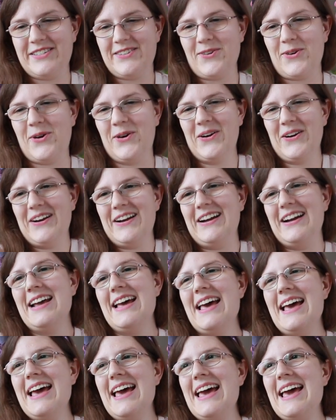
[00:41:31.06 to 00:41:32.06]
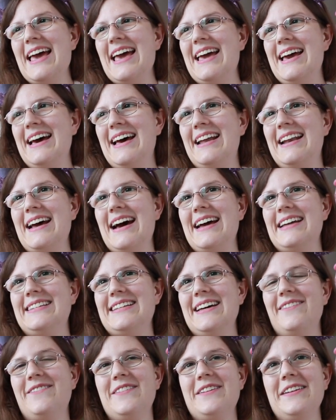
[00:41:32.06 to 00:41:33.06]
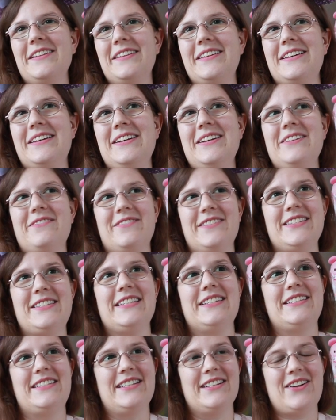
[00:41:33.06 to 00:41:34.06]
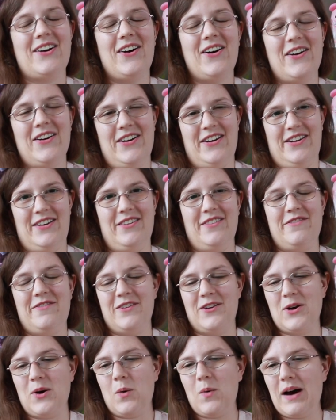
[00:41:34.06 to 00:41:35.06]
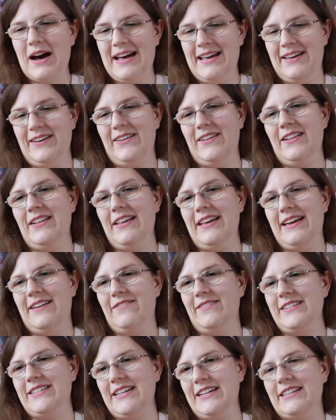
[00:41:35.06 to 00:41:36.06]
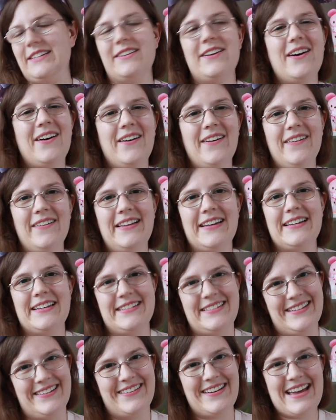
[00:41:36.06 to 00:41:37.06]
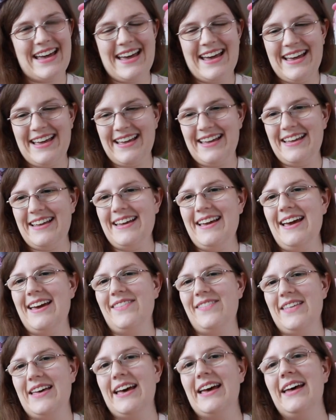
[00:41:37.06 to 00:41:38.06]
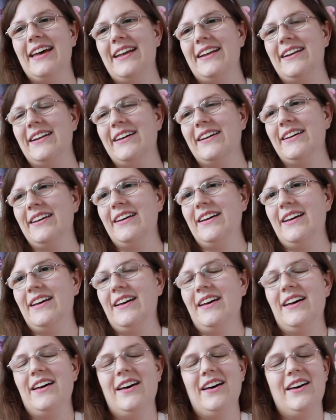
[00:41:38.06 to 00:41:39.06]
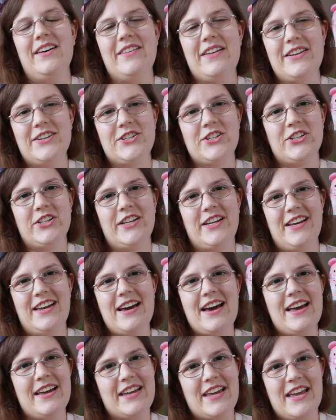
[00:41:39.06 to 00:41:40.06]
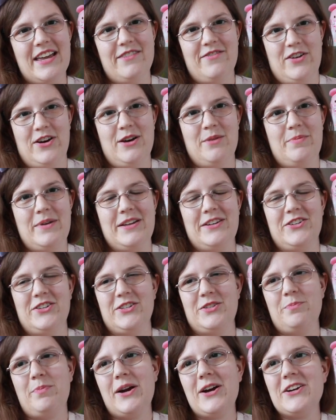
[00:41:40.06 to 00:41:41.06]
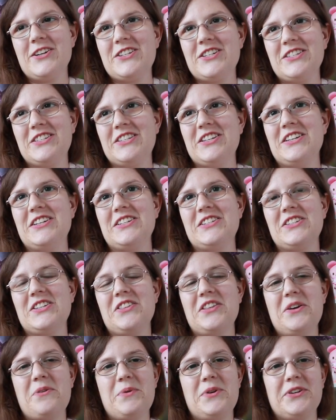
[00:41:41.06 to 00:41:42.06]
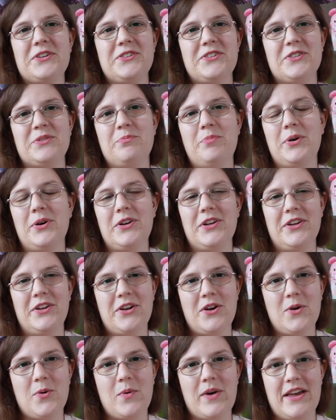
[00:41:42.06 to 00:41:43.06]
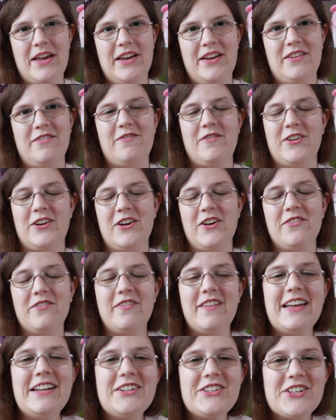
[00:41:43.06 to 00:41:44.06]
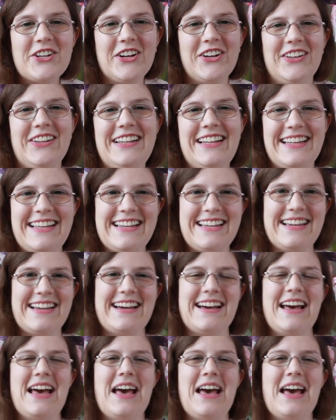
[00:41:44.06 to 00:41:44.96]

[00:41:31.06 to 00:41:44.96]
store and I definitely resisted hard for a while and was like, no, like it's okay. And then eventually I gave up and just purchased it so that we could just put it away for eventually.